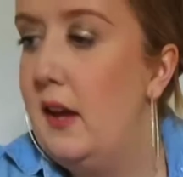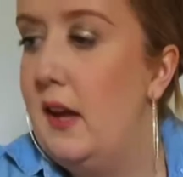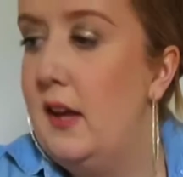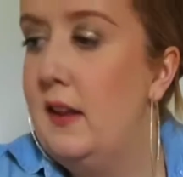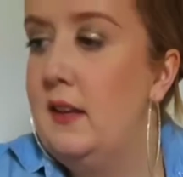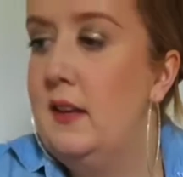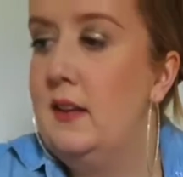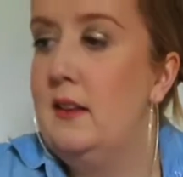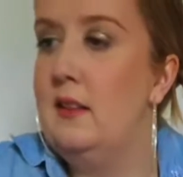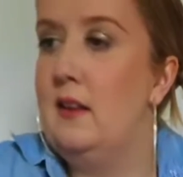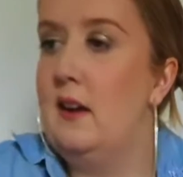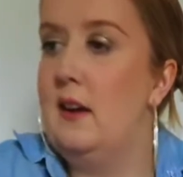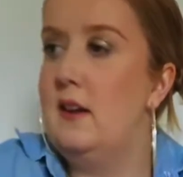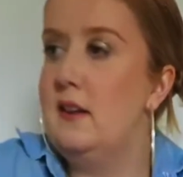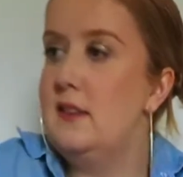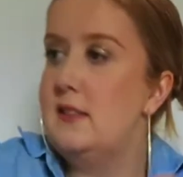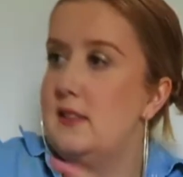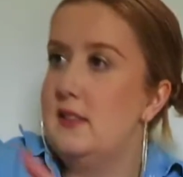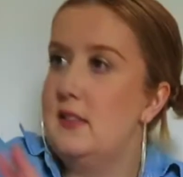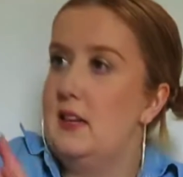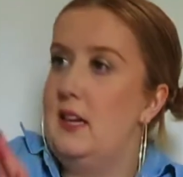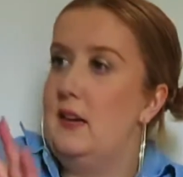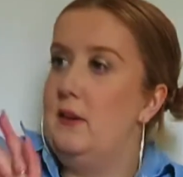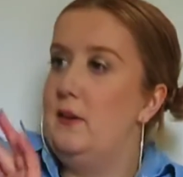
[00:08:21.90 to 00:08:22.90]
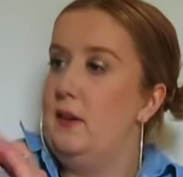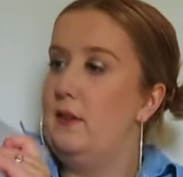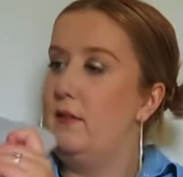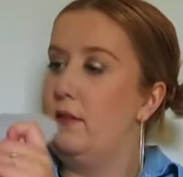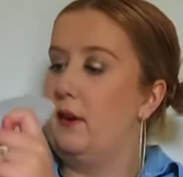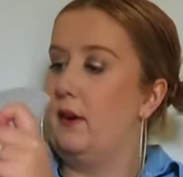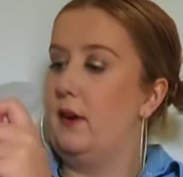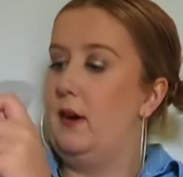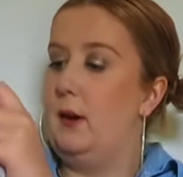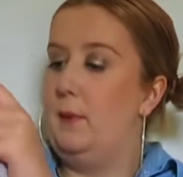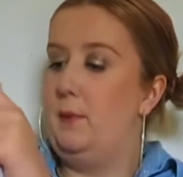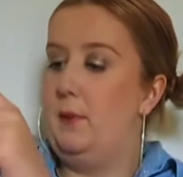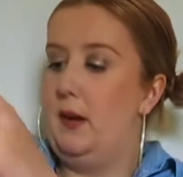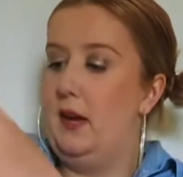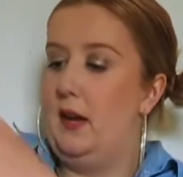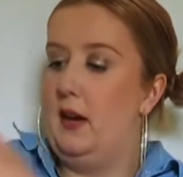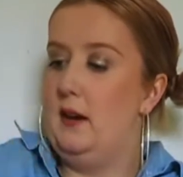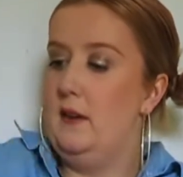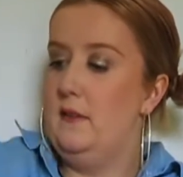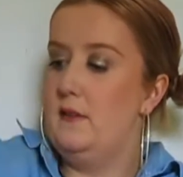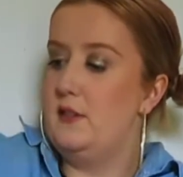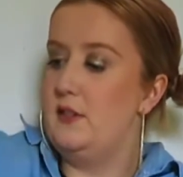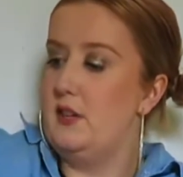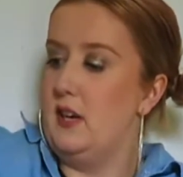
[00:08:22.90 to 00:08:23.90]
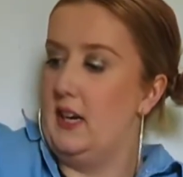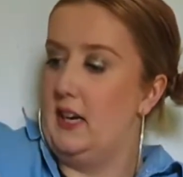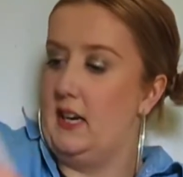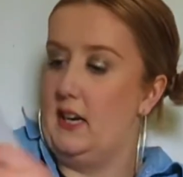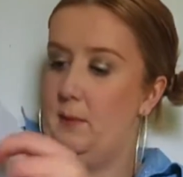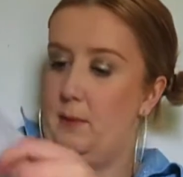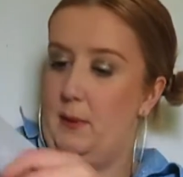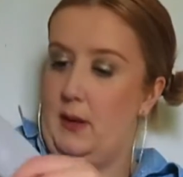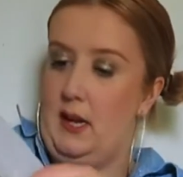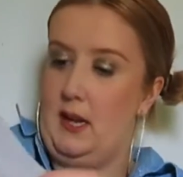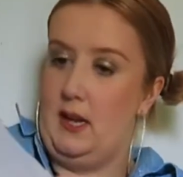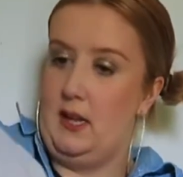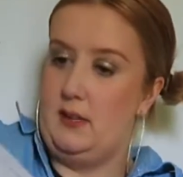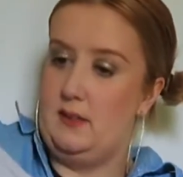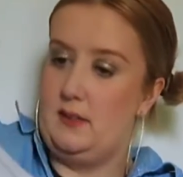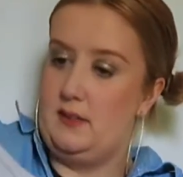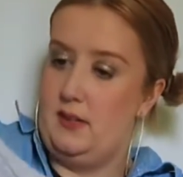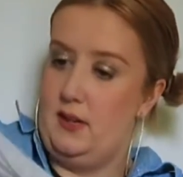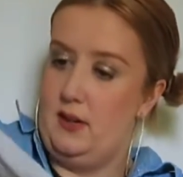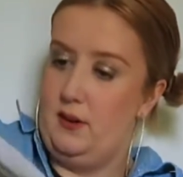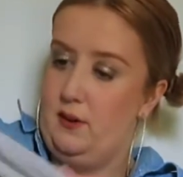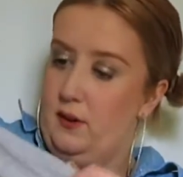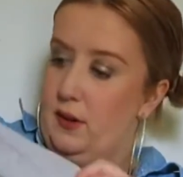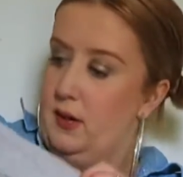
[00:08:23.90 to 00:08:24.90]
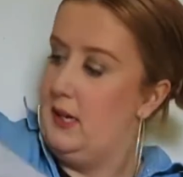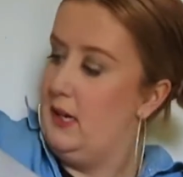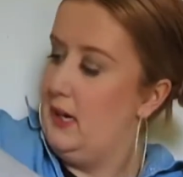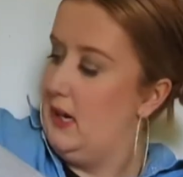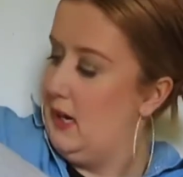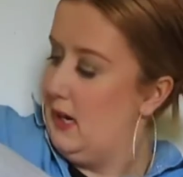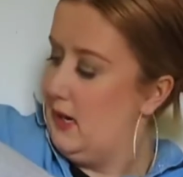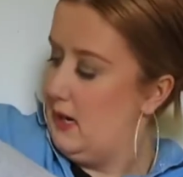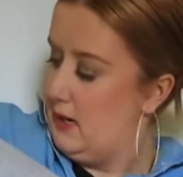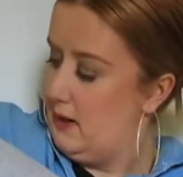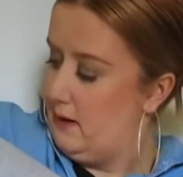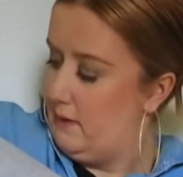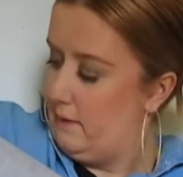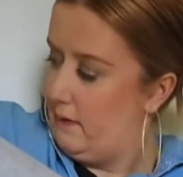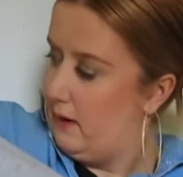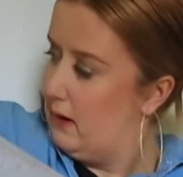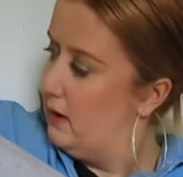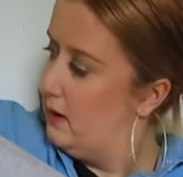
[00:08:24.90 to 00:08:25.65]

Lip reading: And then lastly we've got a pair of tracky pants that already have,